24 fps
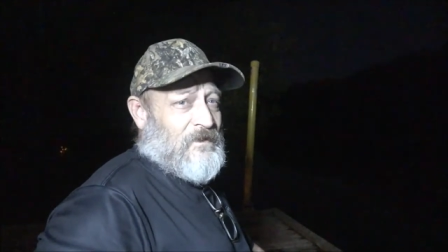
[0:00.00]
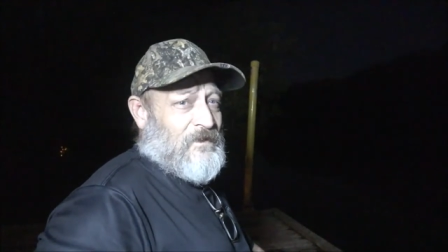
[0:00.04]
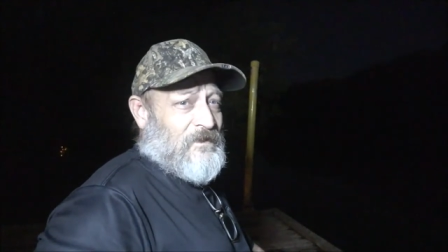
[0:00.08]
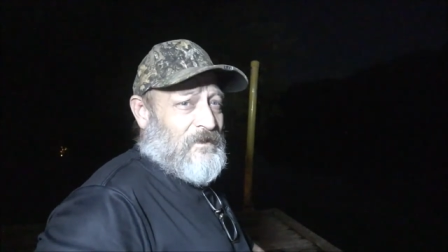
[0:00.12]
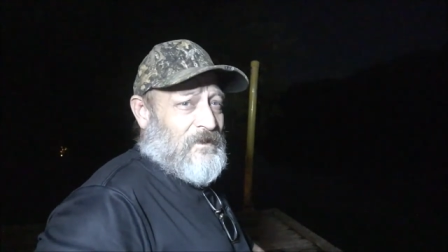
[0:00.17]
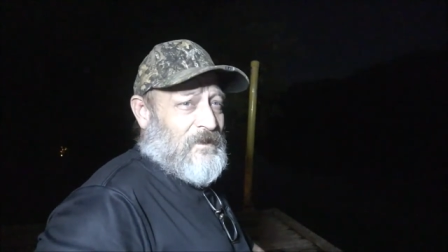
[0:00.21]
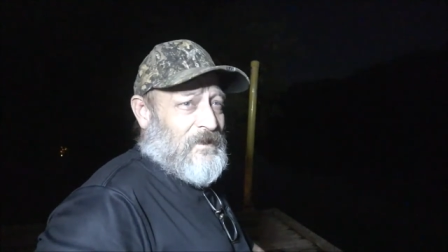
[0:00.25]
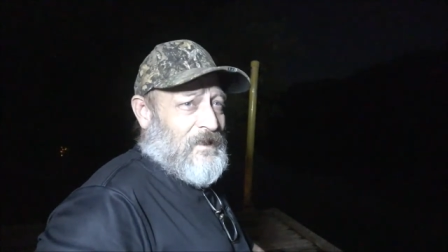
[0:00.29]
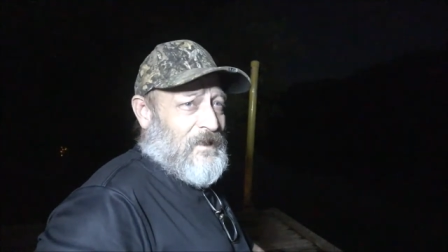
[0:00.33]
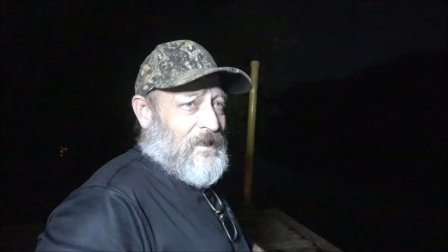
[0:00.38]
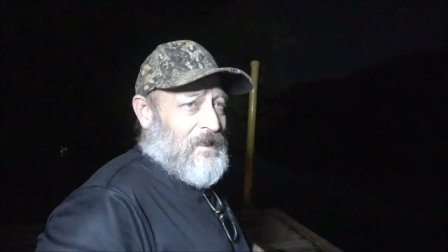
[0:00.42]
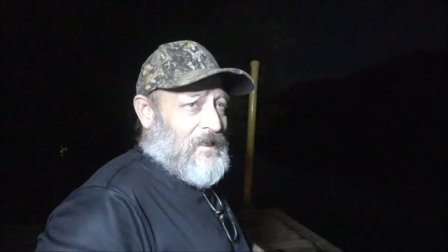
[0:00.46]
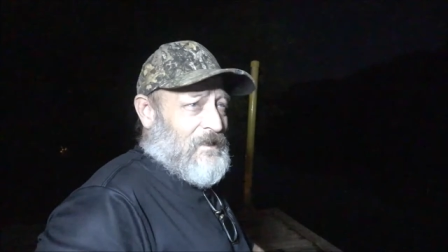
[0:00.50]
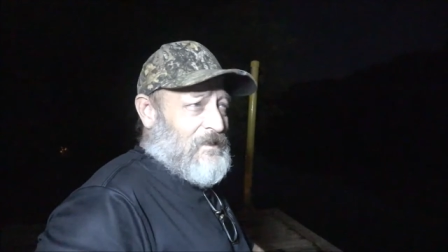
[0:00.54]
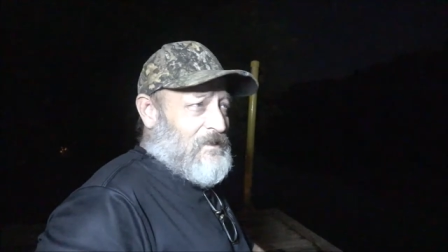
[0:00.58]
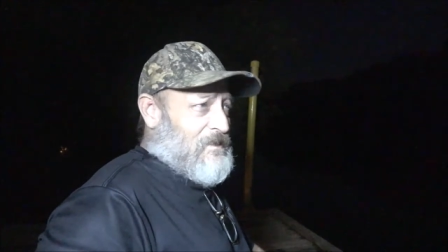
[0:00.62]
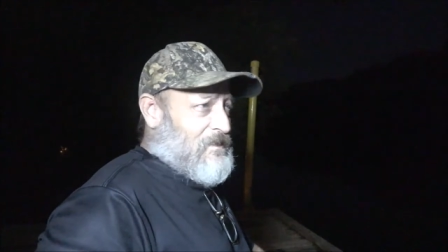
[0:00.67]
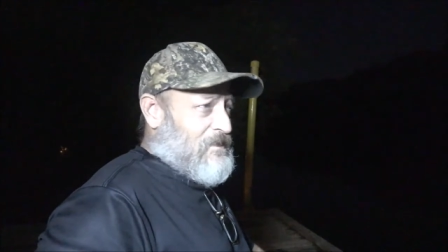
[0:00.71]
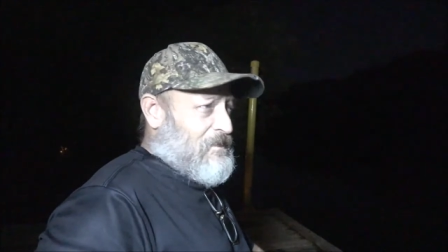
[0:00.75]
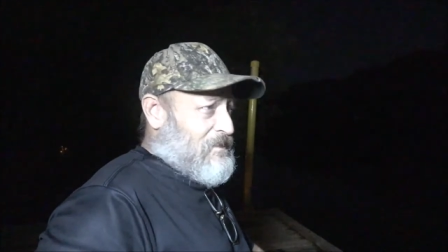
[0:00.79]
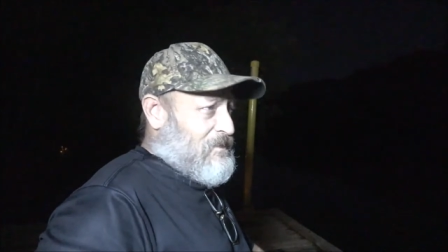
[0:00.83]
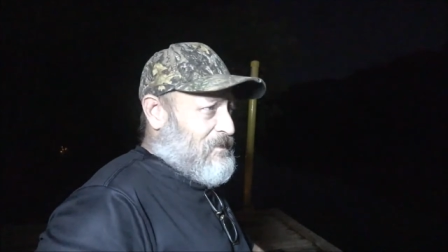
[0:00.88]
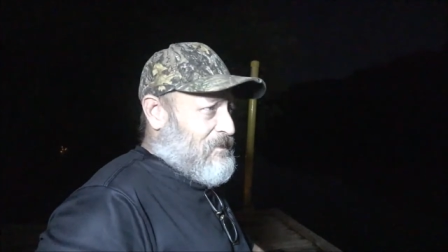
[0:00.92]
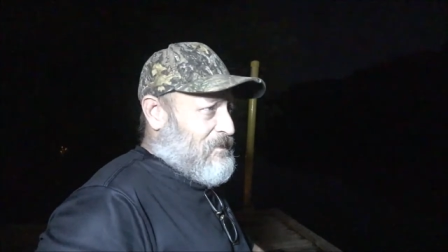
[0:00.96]
You didn't catch
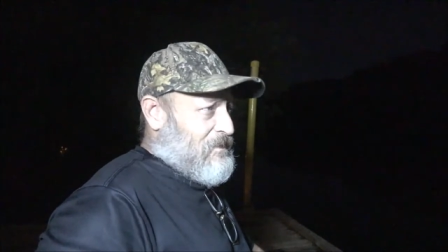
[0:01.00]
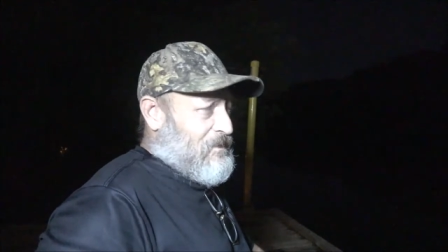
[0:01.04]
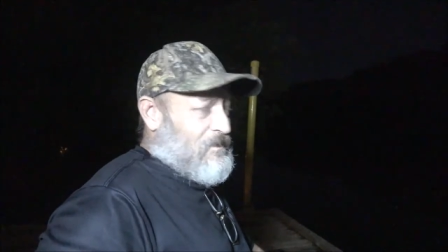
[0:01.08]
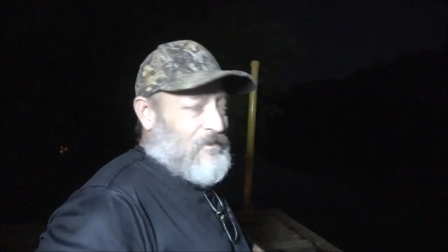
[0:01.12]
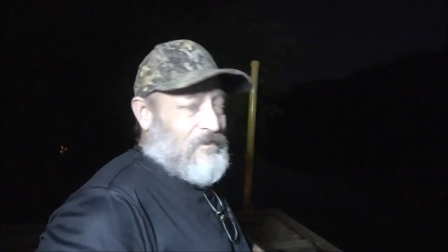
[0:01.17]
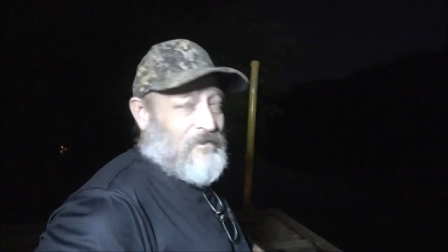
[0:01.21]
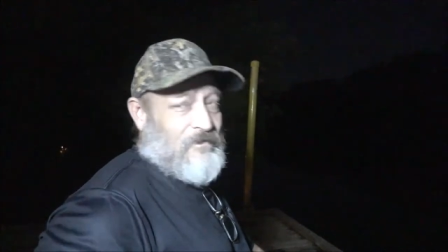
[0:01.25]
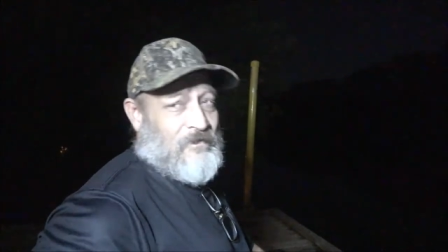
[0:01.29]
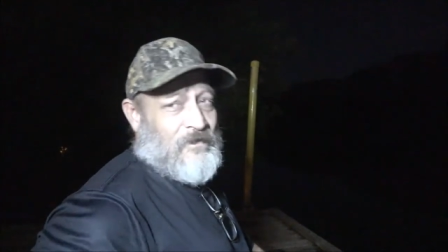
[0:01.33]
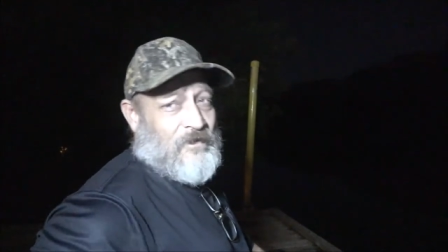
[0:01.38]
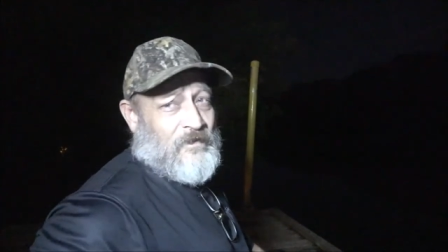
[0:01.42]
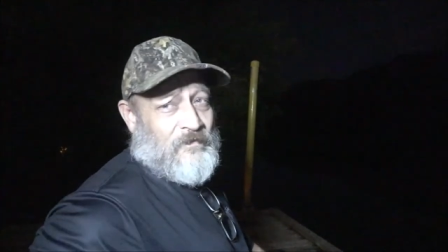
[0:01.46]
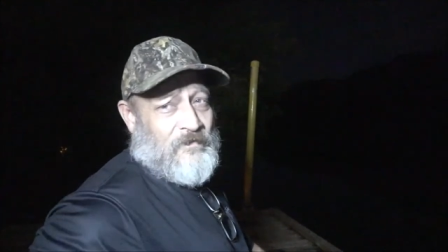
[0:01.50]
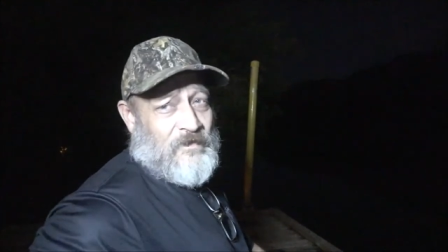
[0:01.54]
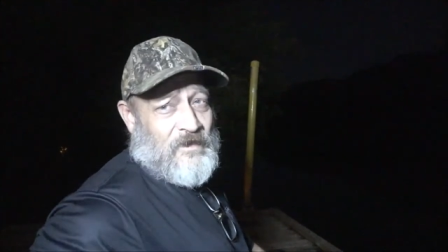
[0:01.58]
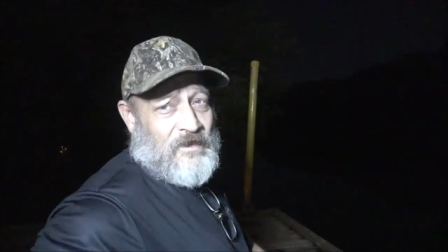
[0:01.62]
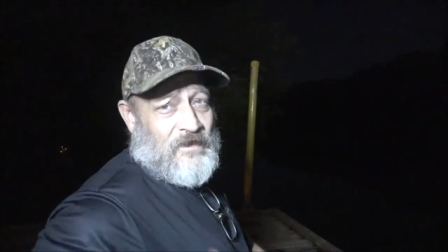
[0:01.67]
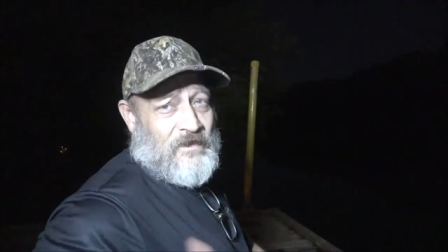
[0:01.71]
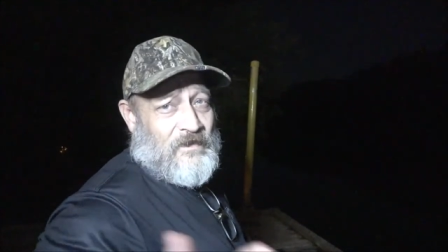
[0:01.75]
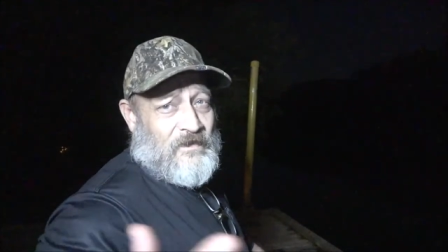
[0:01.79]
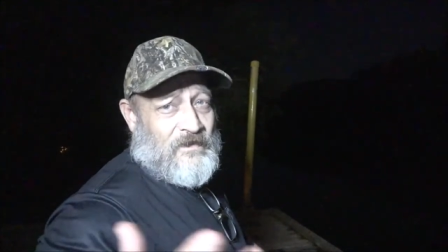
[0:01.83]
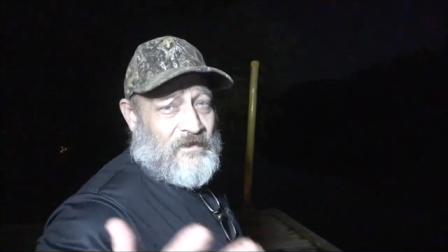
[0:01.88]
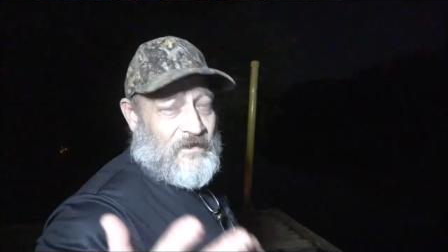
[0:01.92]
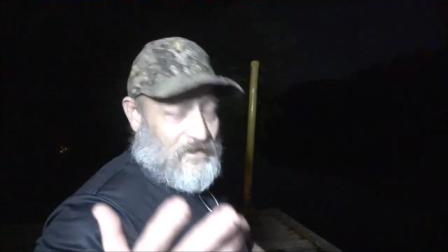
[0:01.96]
anything. Well,
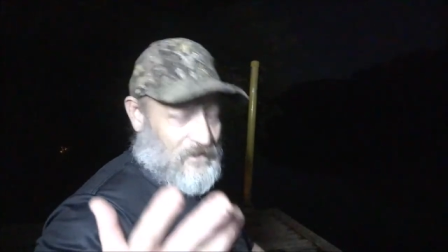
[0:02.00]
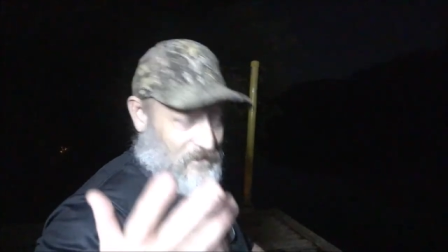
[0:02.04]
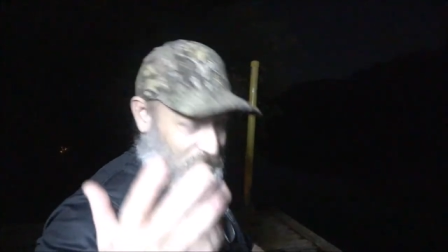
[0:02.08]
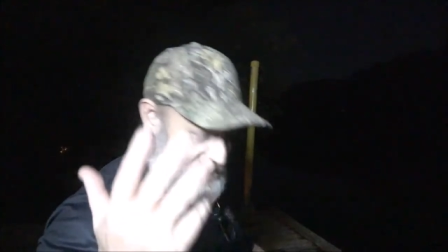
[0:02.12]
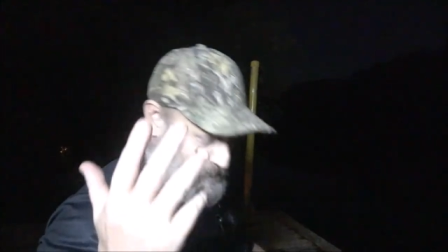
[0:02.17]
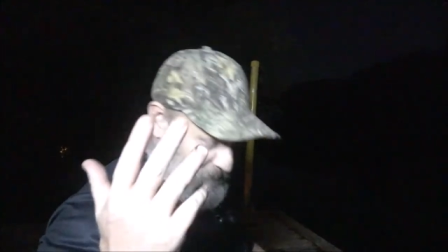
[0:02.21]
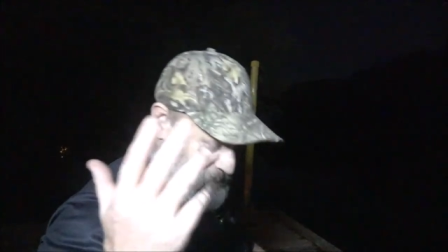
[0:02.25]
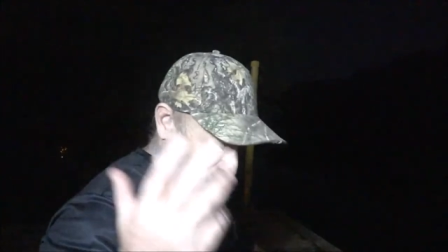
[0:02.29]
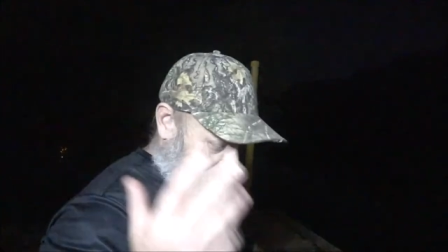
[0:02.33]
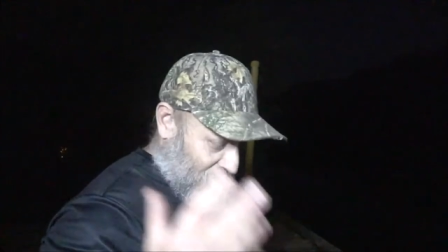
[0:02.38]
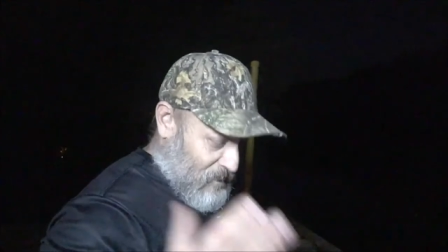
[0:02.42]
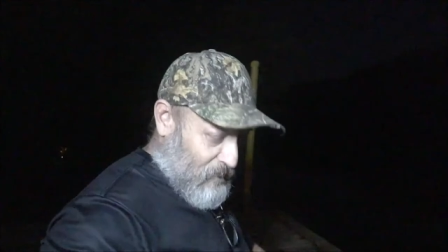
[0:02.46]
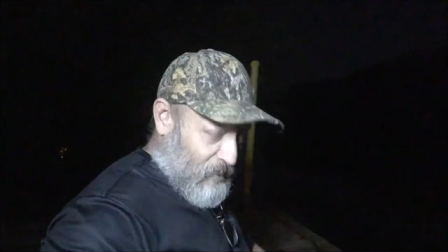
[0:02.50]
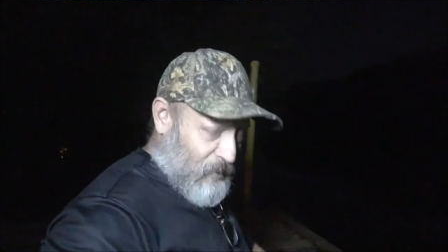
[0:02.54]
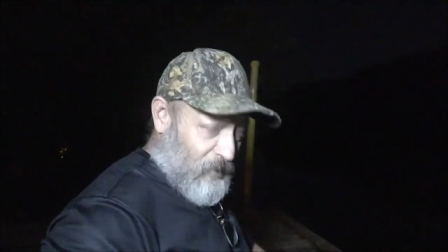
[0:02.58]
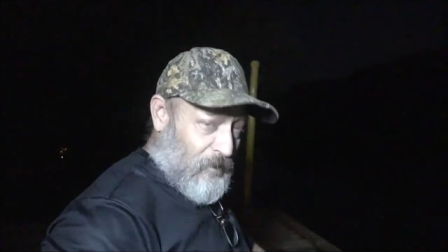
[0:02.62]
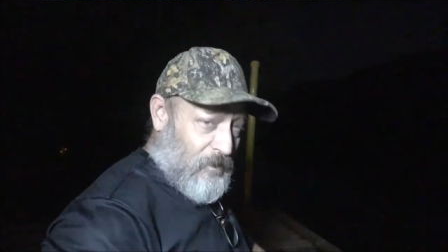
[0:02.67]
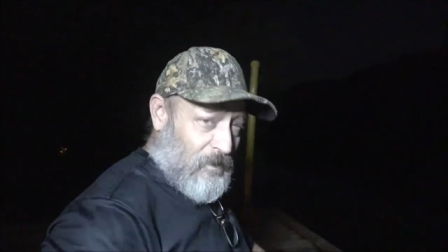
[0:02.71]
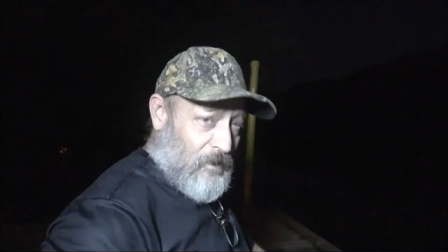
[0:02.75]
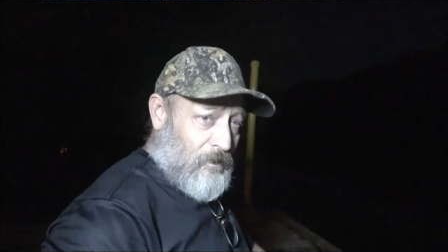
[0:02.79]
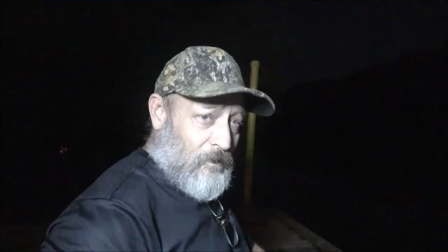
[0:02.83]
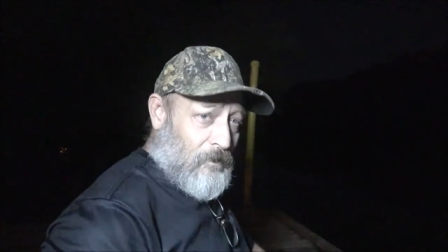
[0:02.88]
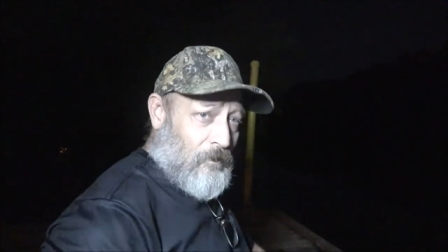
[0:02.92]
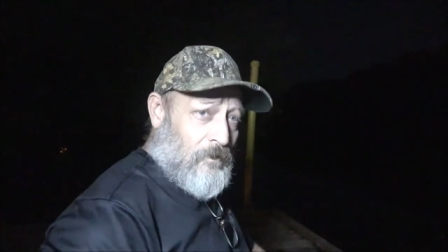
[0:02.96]
because I'm
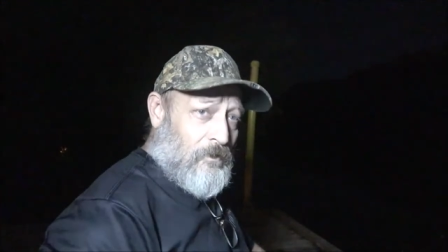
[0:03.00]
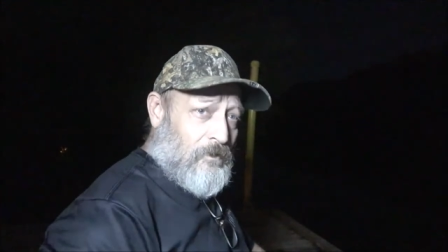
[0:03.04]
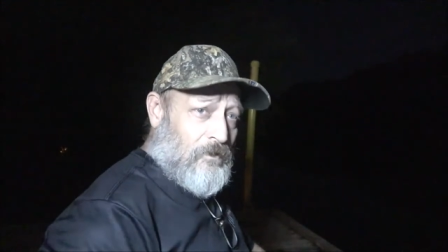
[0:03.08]
real.